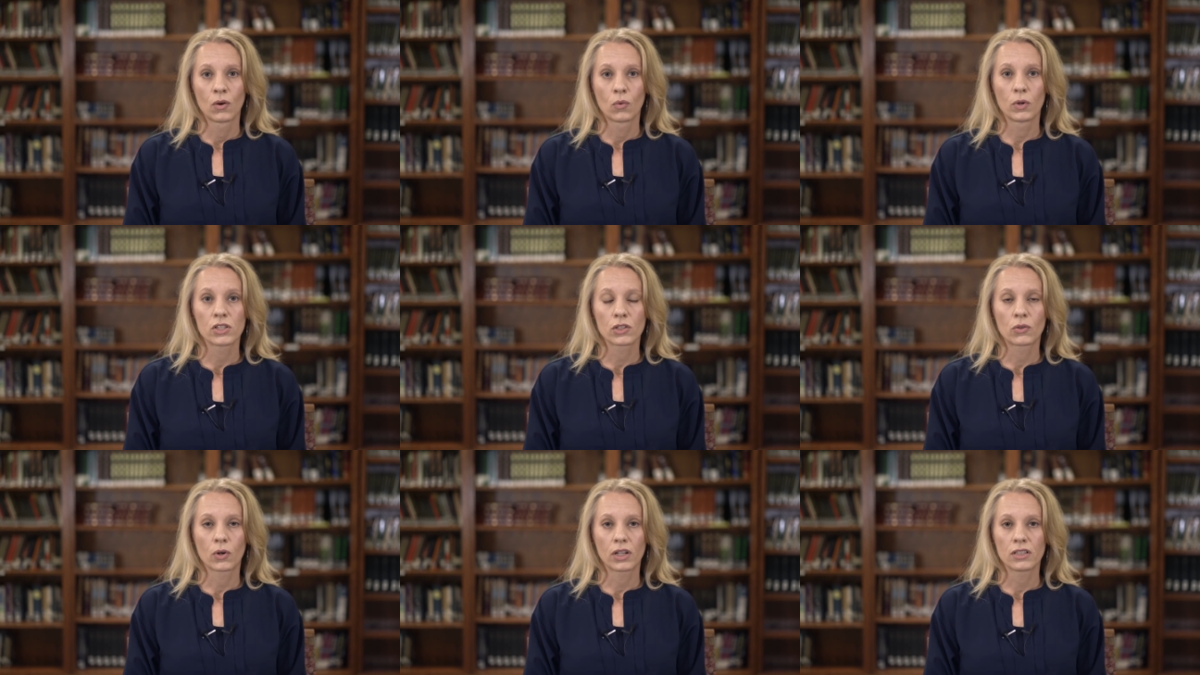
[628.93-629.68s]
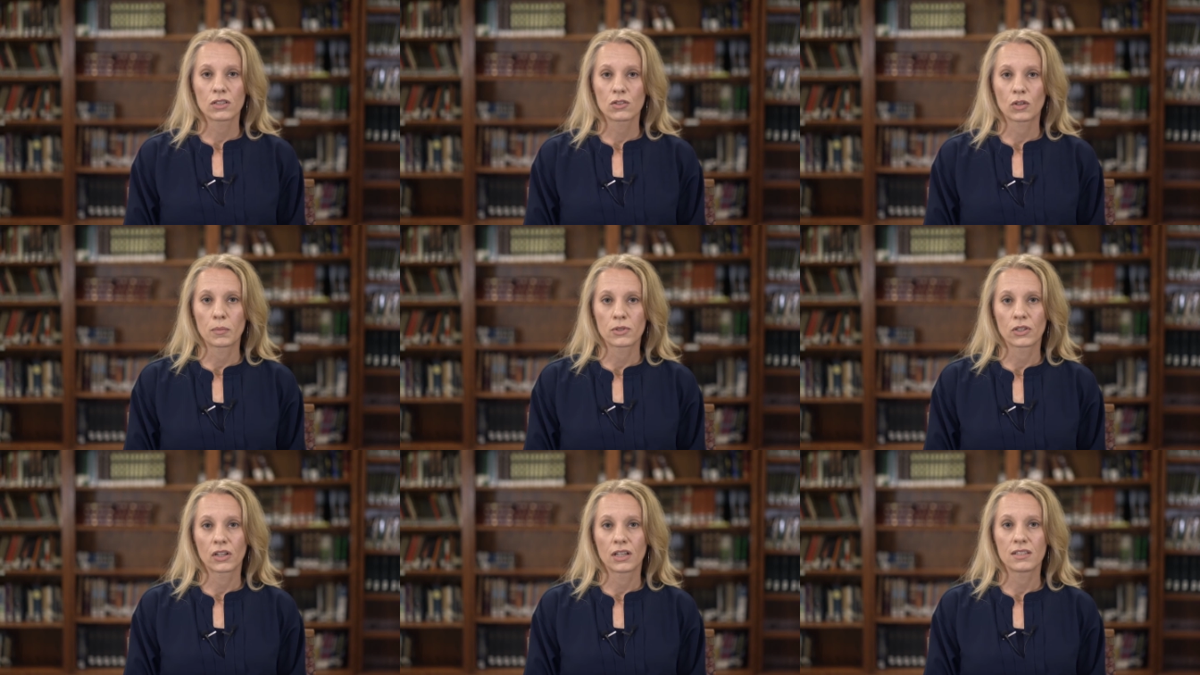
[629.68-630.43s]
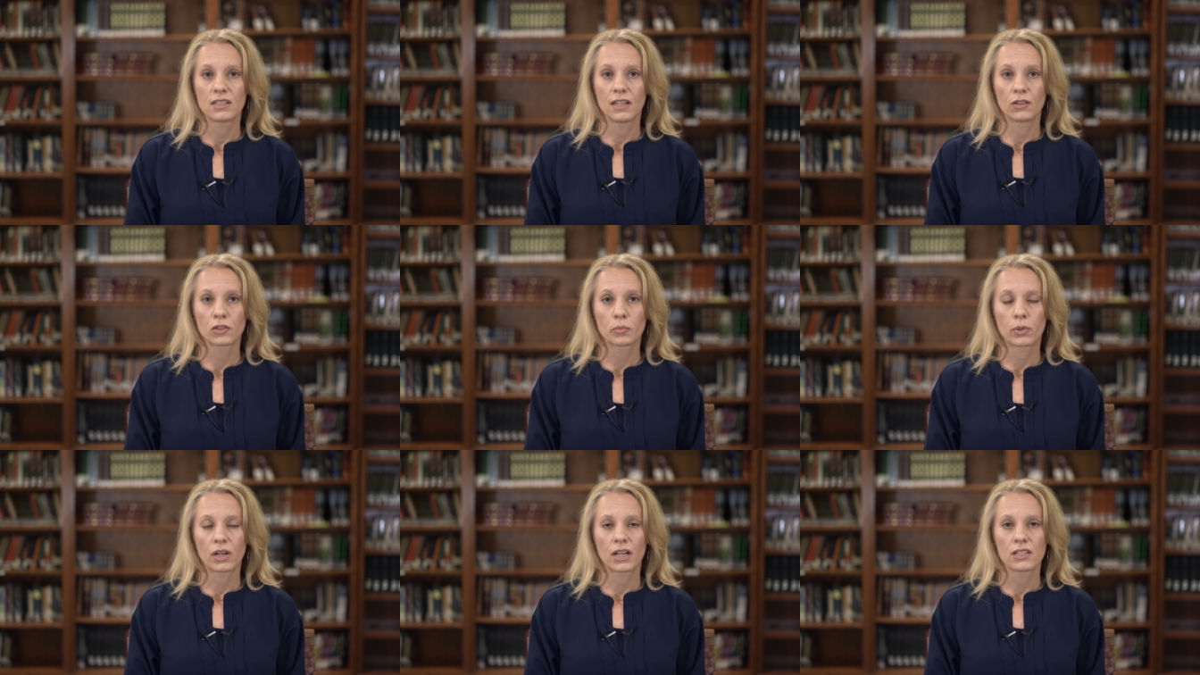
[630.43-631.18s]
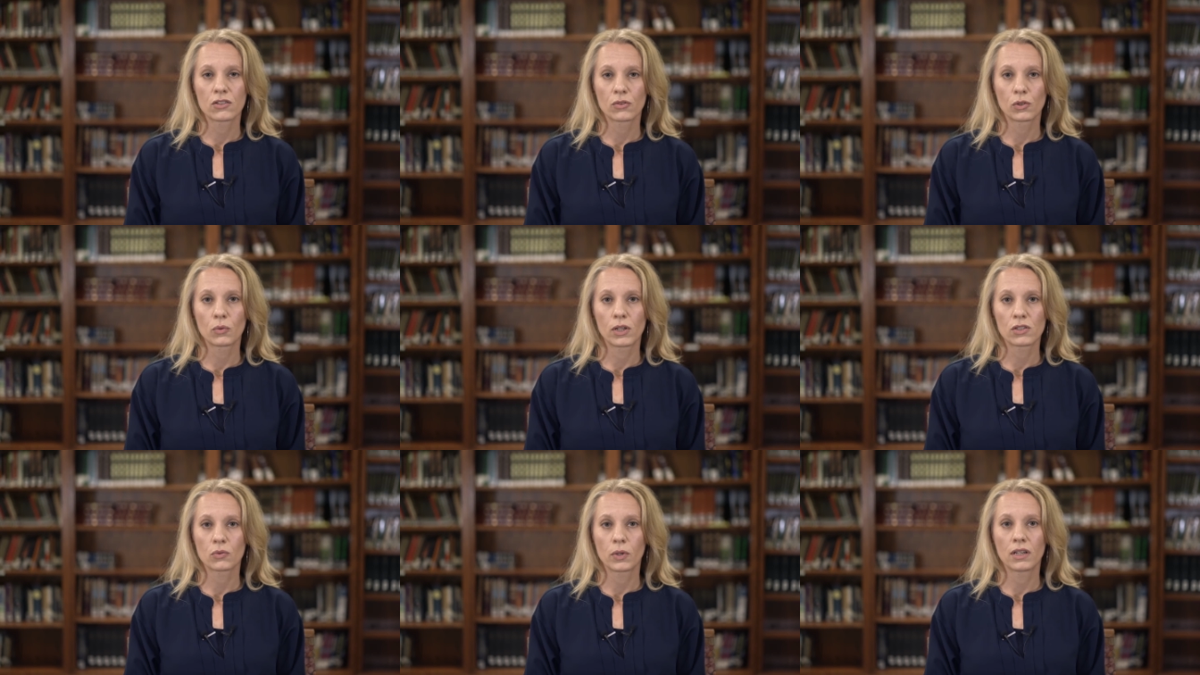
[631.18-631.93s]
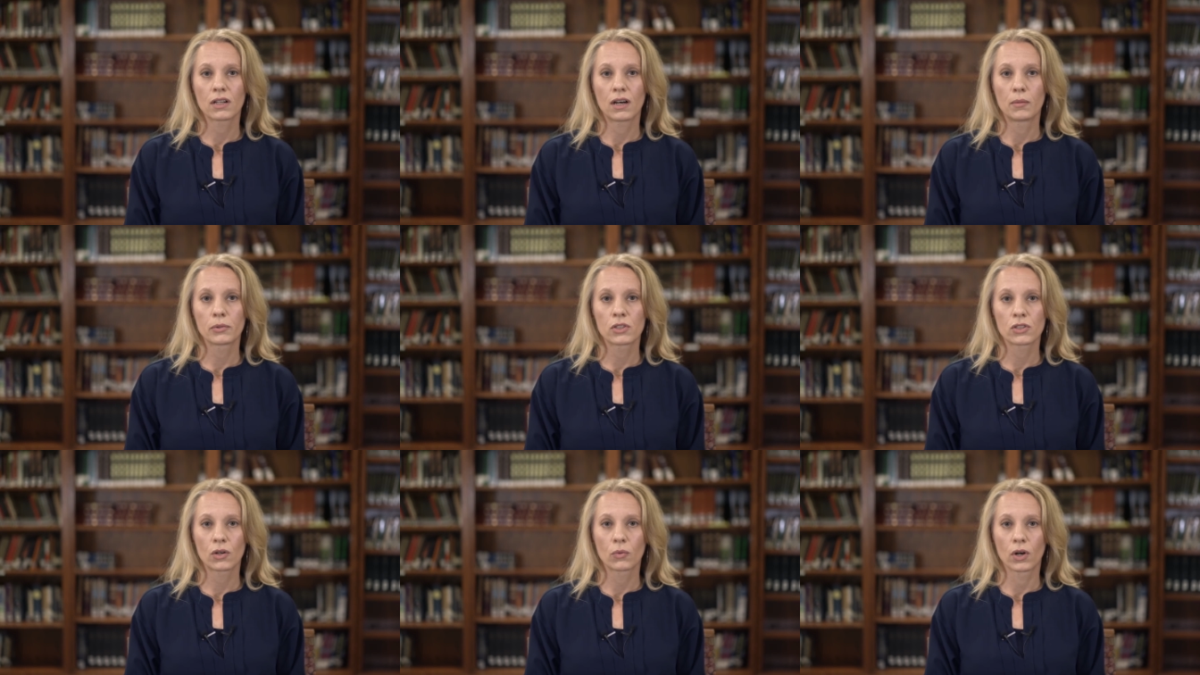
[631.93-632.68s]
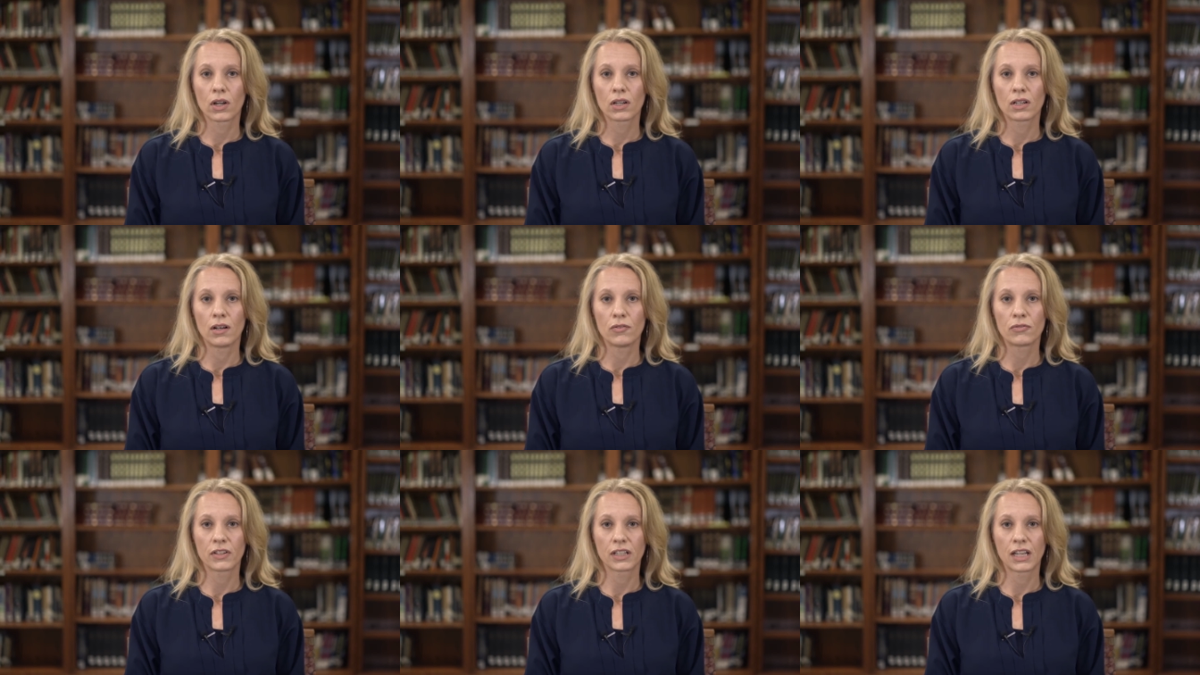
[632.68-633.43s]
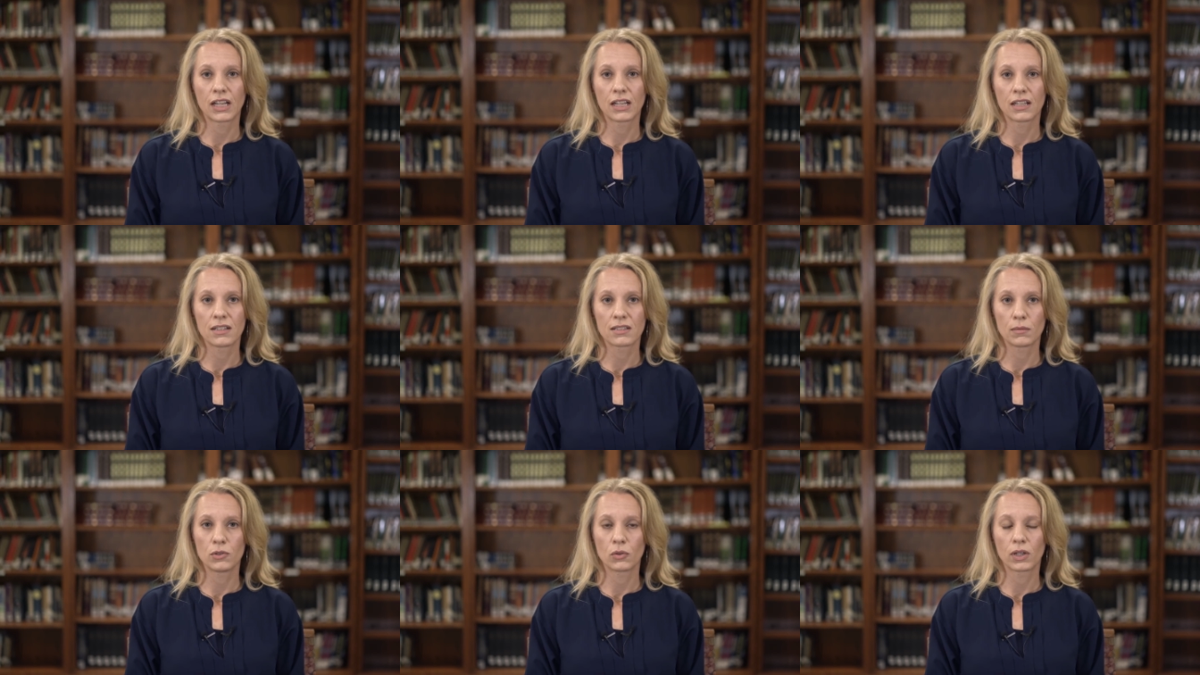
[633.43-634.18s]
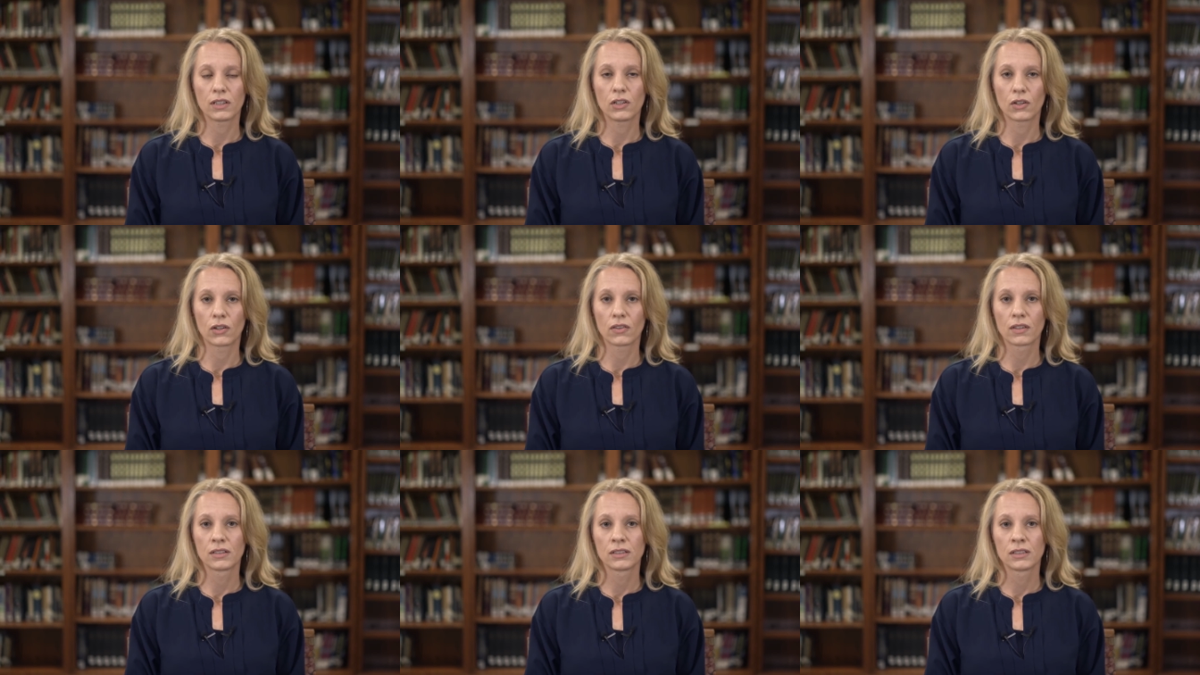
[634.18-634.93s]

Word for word: which, according to Scripture, is the enterprise through which we accomplish our work of filling and subduing the earth.